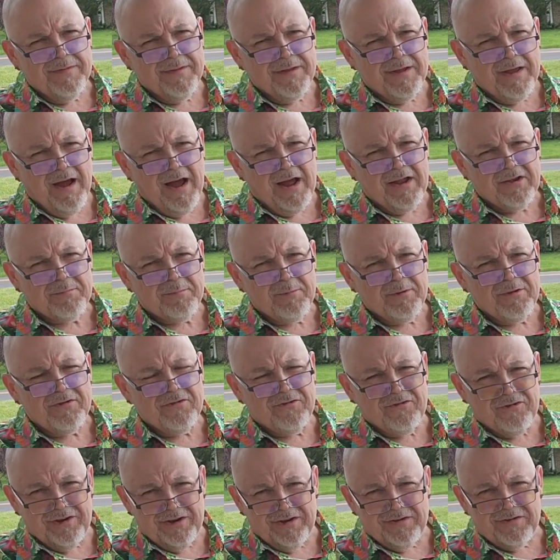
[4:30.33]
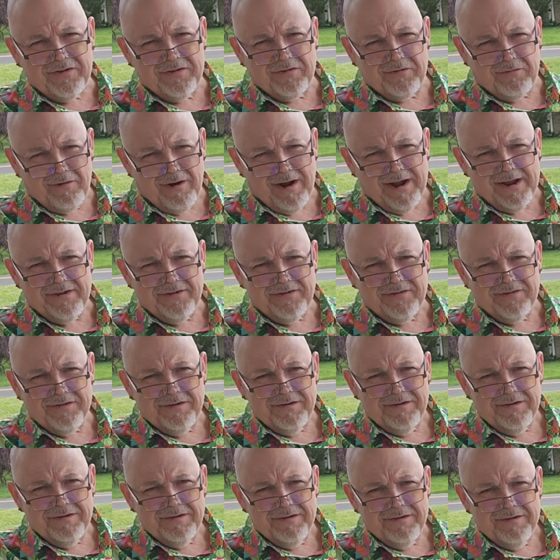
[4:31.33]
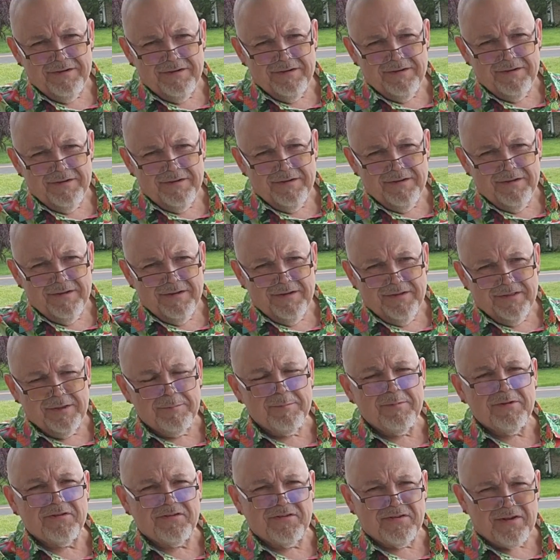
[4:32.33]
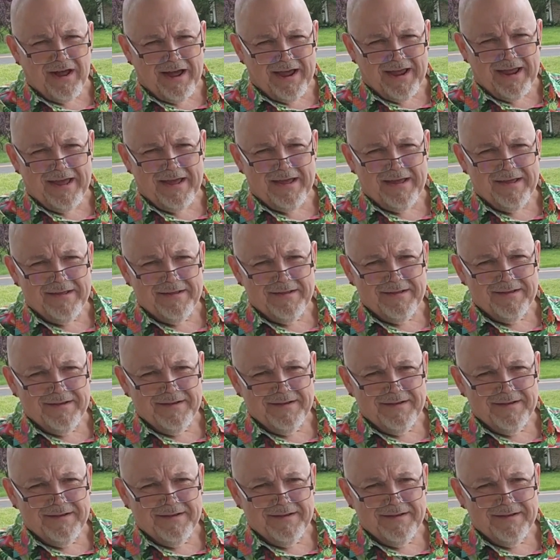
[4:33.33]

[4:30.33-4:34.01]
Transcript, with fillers: the gospel is Jesus Christ, the Messiah.